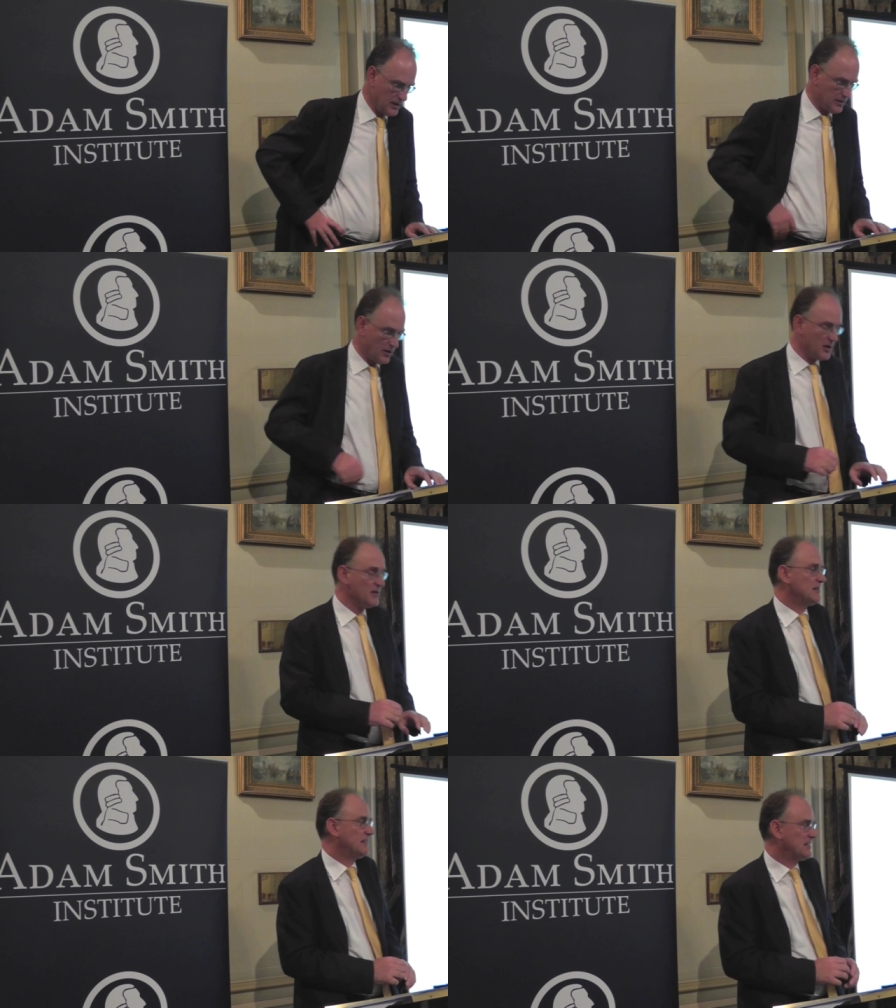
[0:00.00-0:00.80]
Not
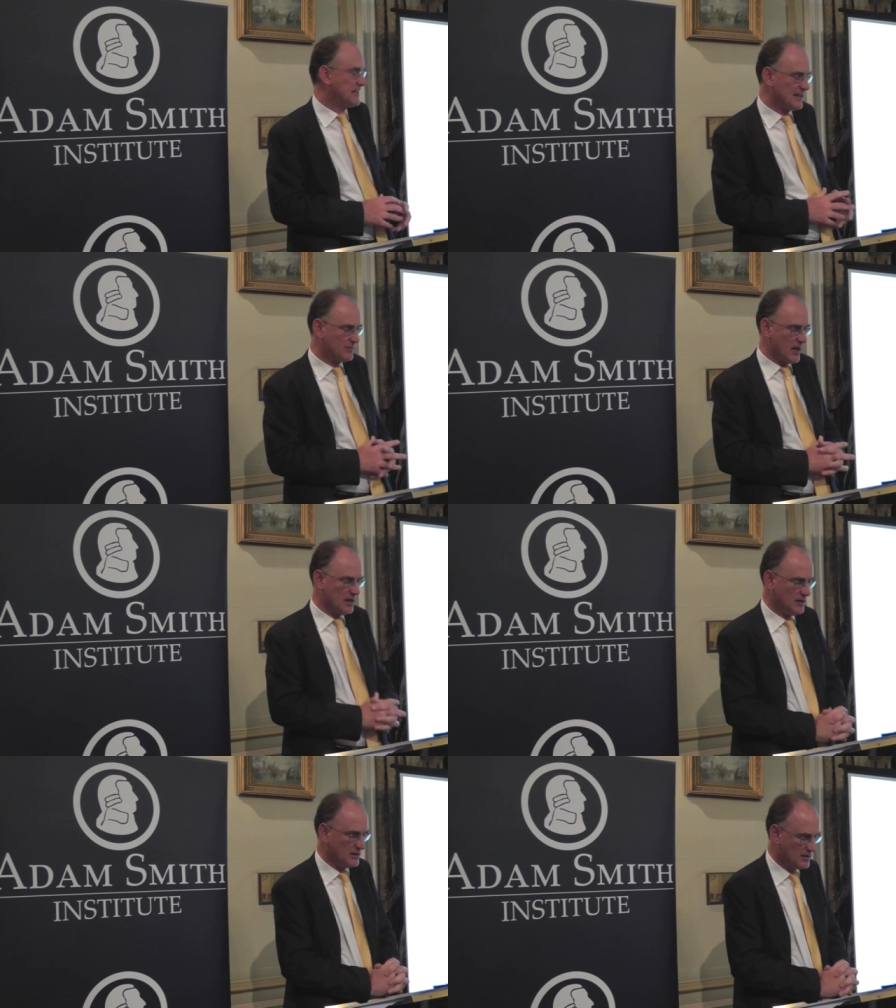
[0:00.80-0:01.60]
only did the
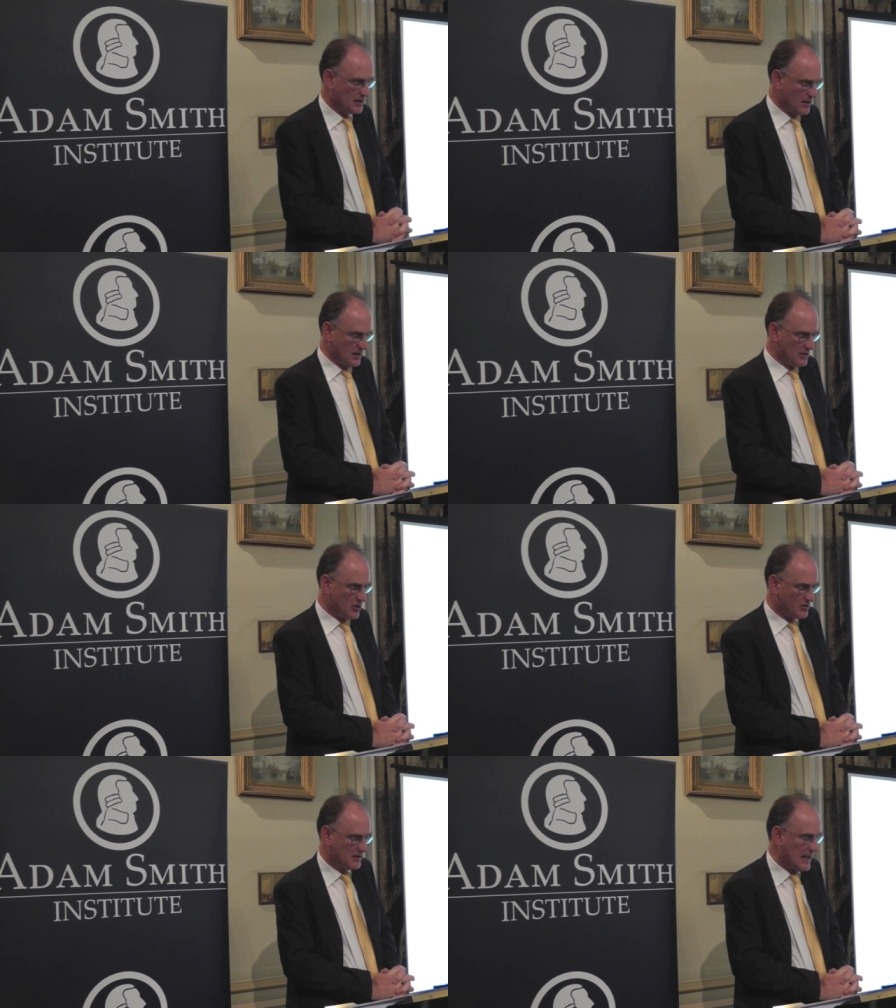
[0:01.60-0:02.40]
Tasmanians
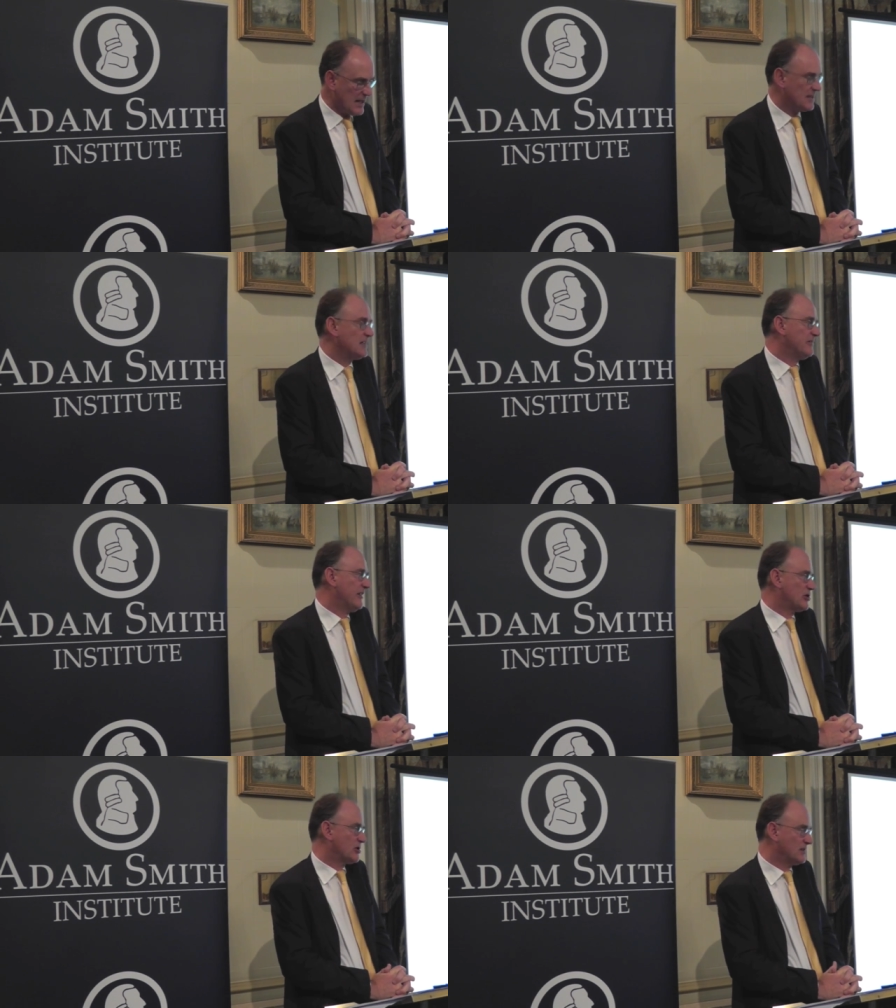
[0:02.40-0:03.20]
not get
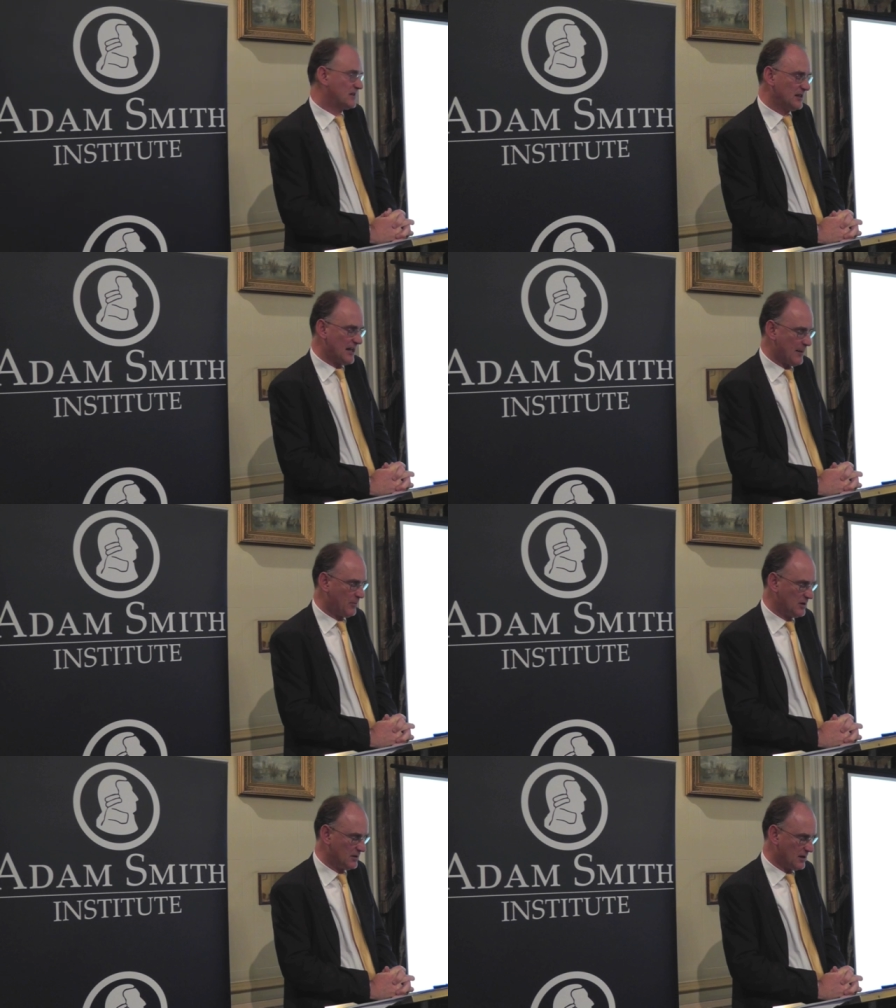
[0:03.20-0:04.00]
innovations that
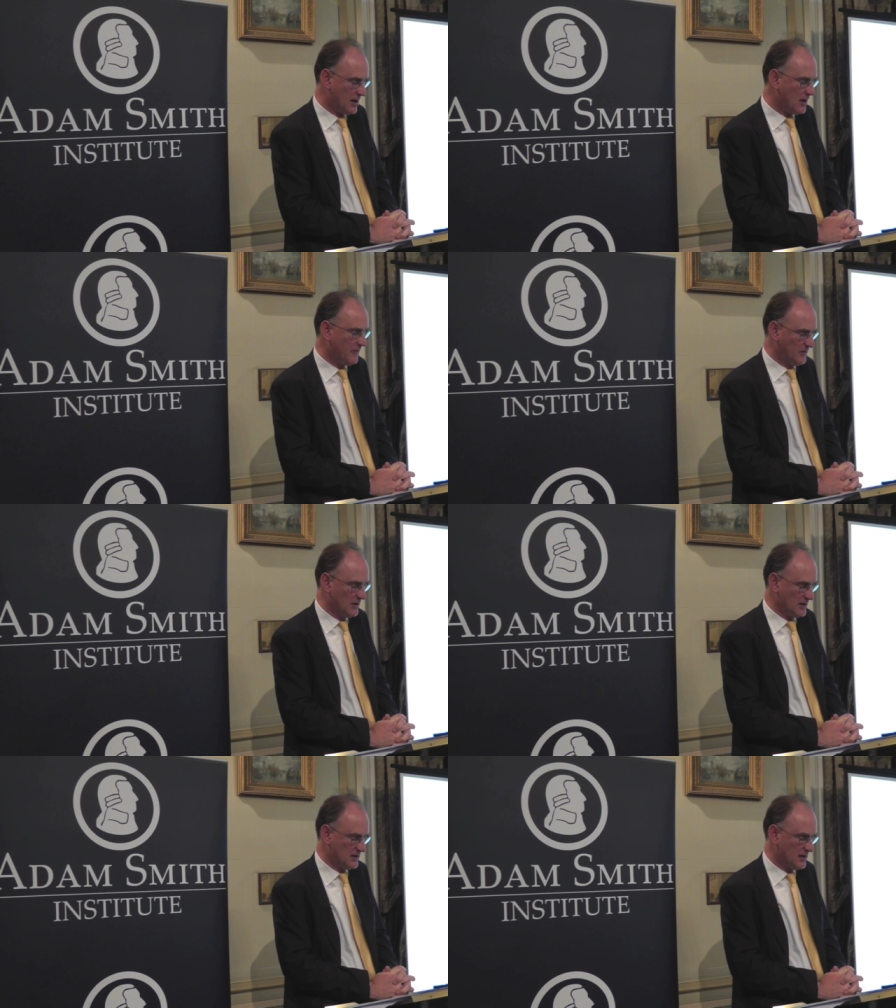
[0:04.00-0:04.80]
happened after
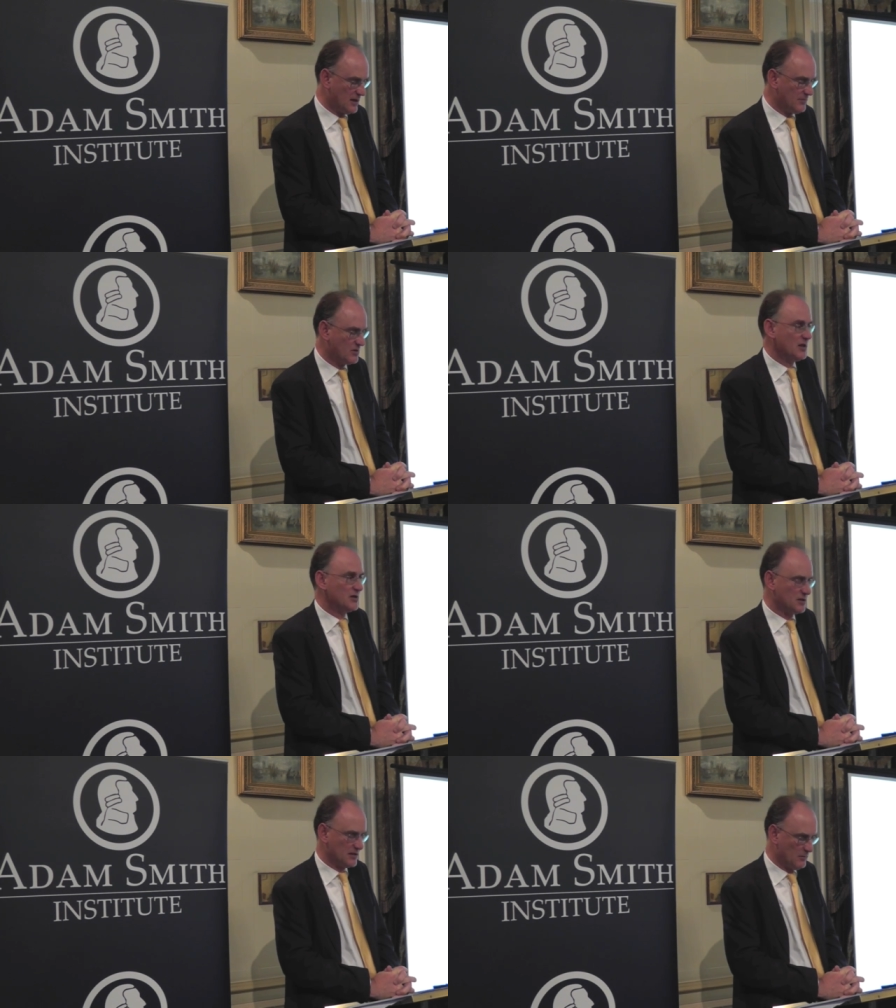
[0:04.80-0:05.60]
this time,
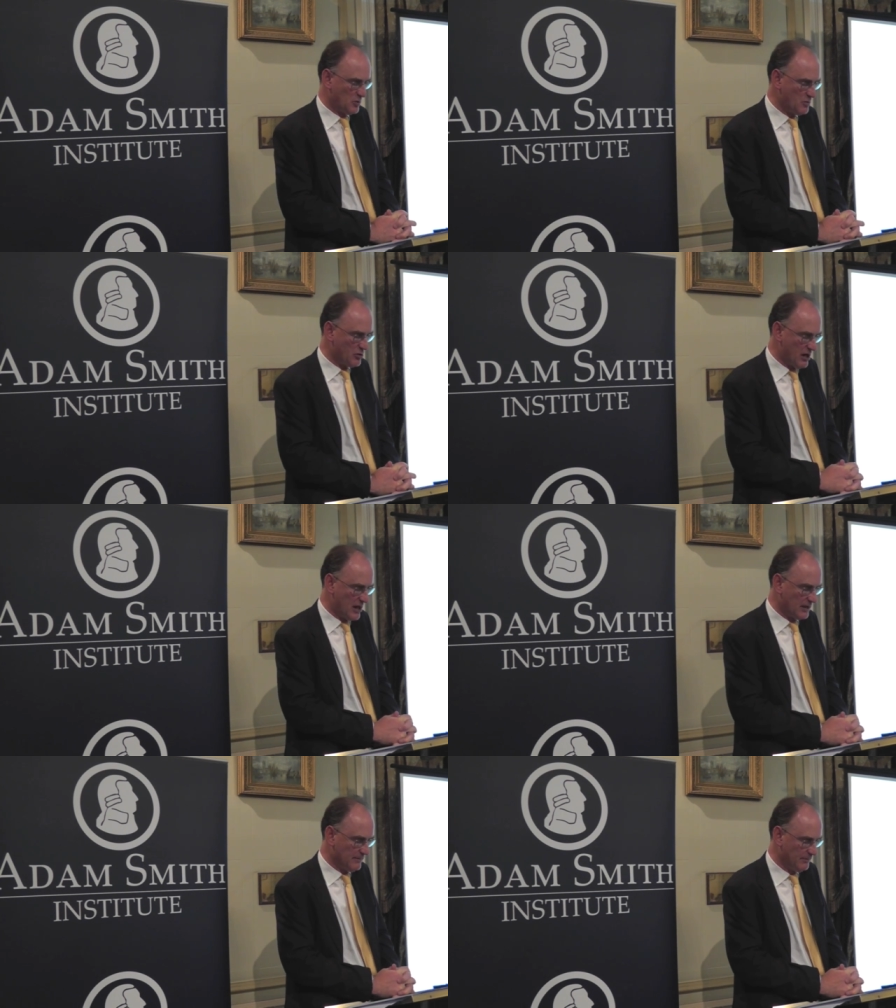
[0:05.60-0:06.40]
such as the boomerang,